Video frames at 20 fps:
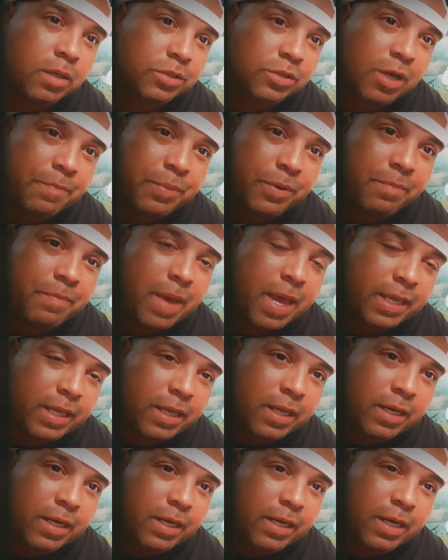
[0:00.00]
So I put him
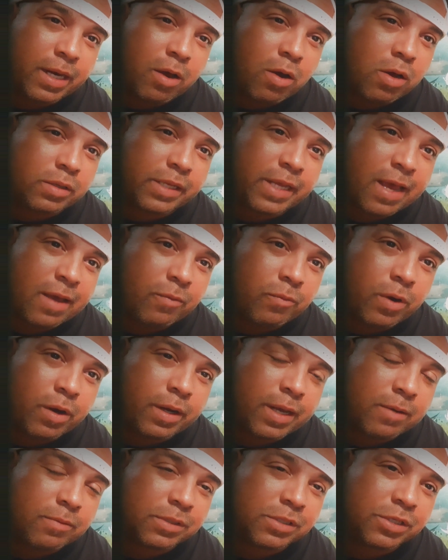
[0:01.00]
back in, and all day at
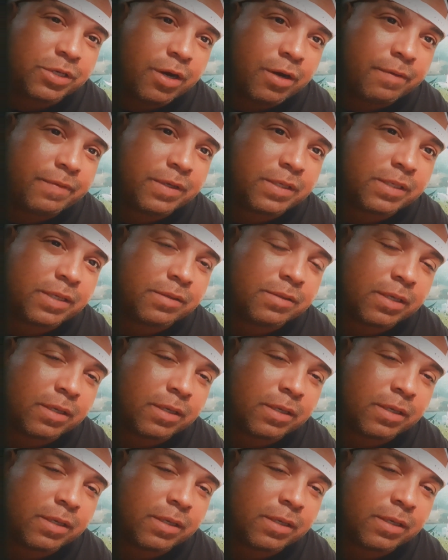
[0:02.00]
work I was nervous.